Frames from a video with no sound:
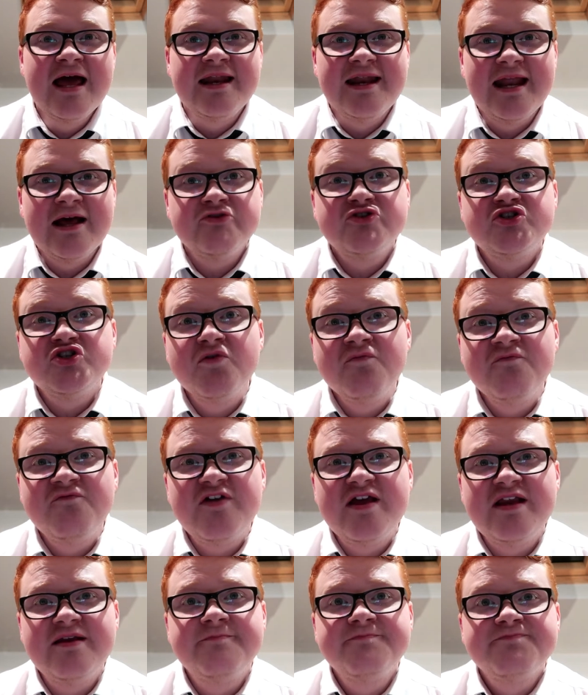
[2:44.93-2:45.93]
Now,
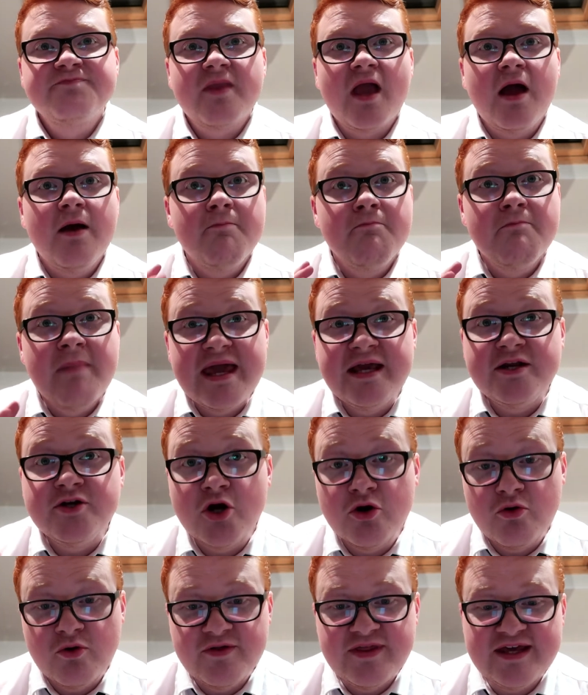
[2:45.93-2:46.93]
something, make
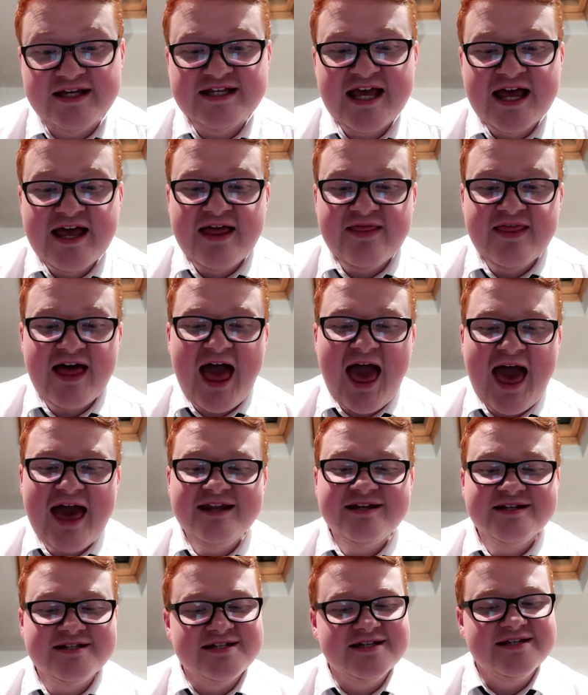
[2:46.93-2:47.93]
note of this, that
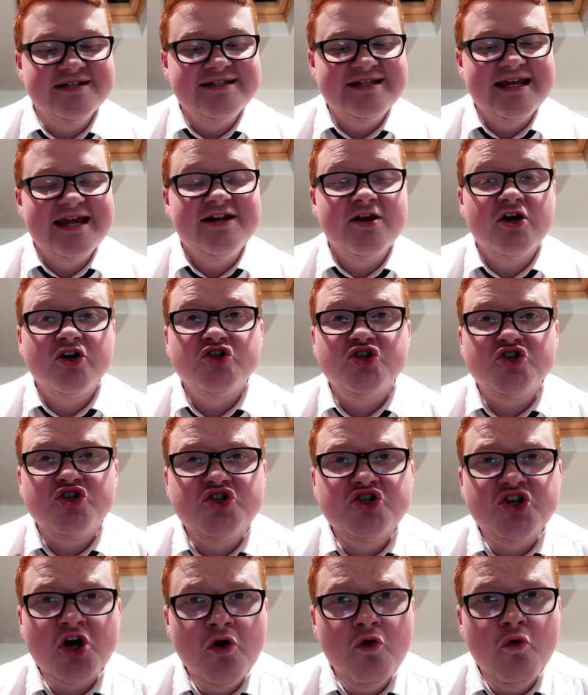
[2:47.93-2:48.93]
Ederson did
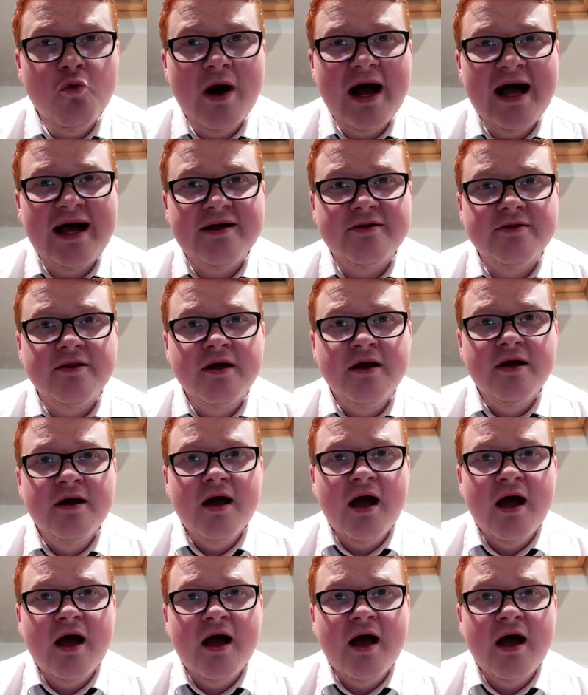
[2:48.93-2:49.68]
so well.